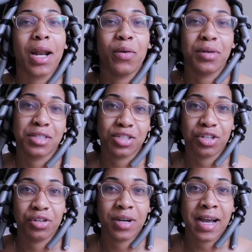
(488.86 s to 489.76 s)
but I wanted to
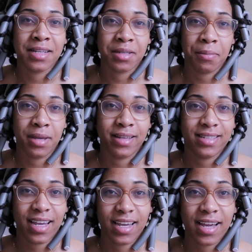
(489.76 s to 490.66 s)
show you guys me
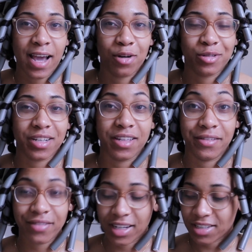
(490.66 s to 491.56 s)
taking out
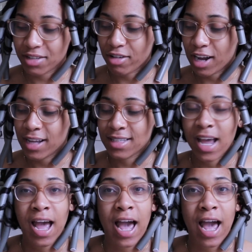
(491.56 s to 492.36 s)
the flexi rods.